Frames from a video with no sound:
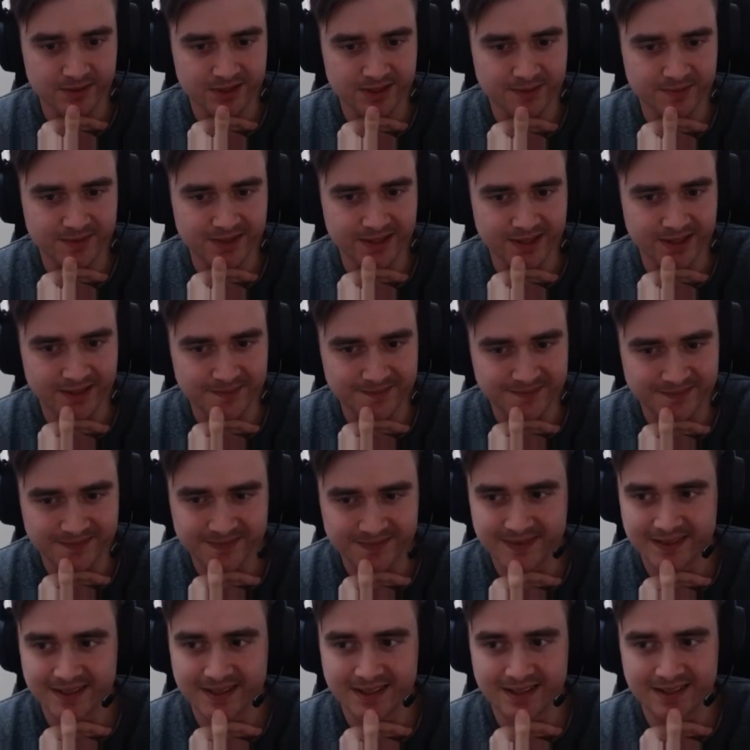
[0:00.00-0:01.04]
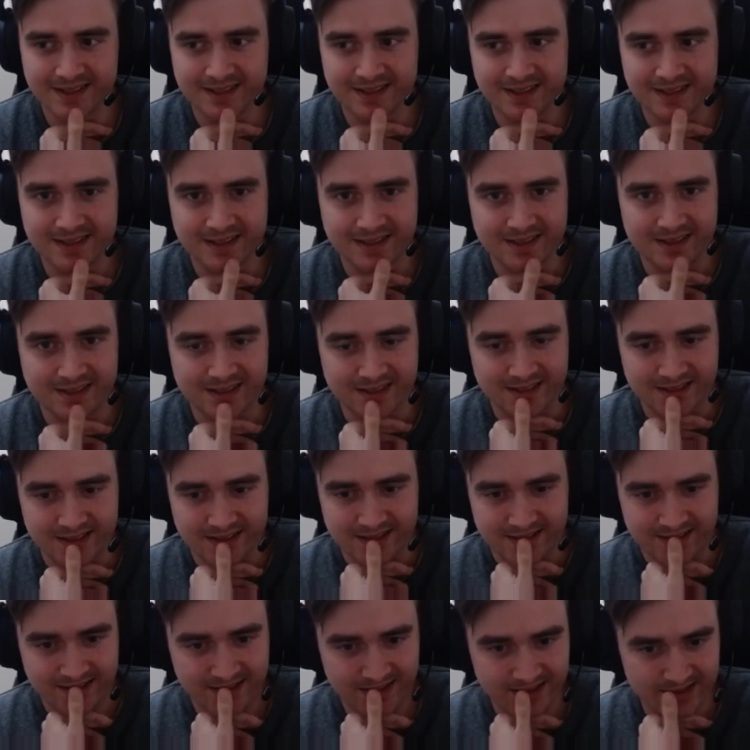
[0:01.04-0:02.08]
some time.
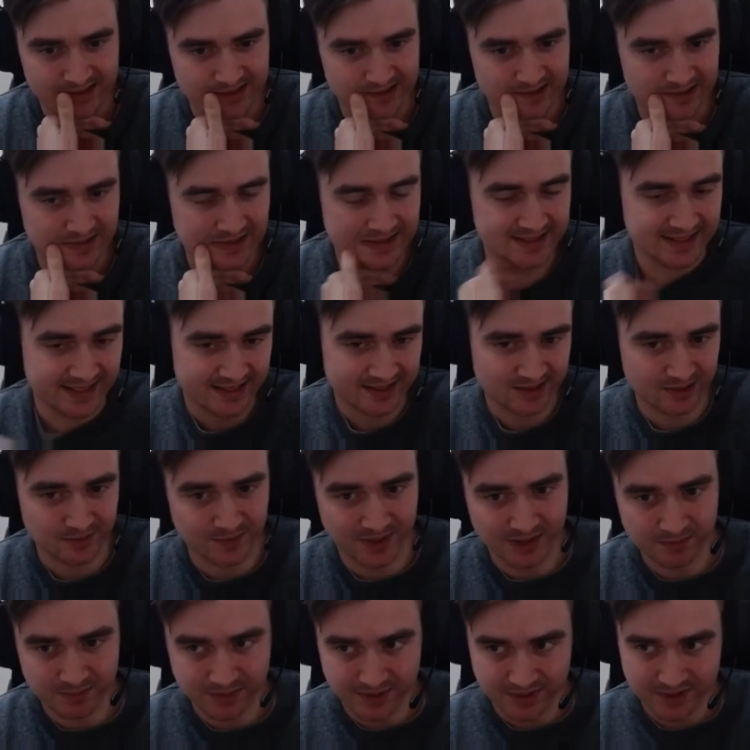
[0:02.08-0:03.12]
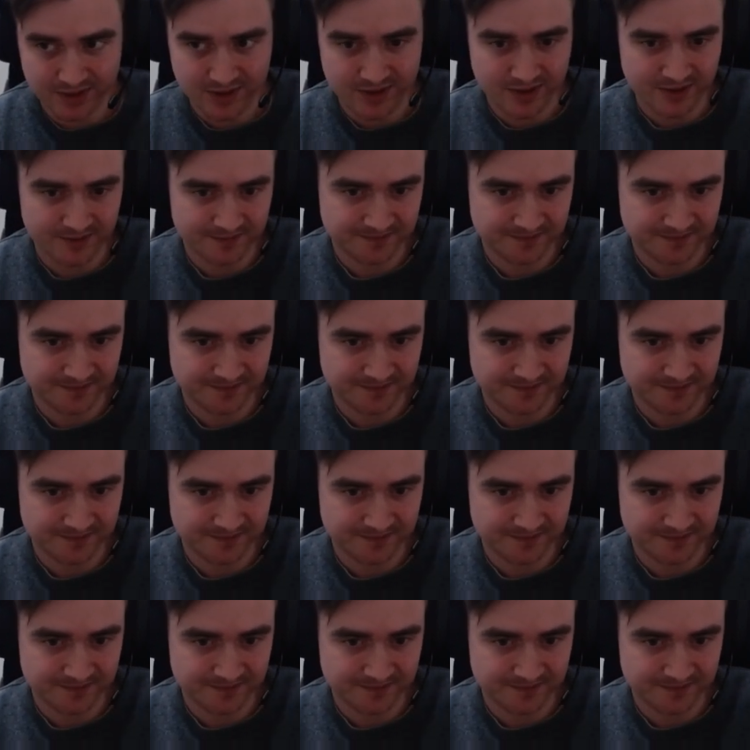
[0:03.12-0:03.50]
So let's guess command bridge.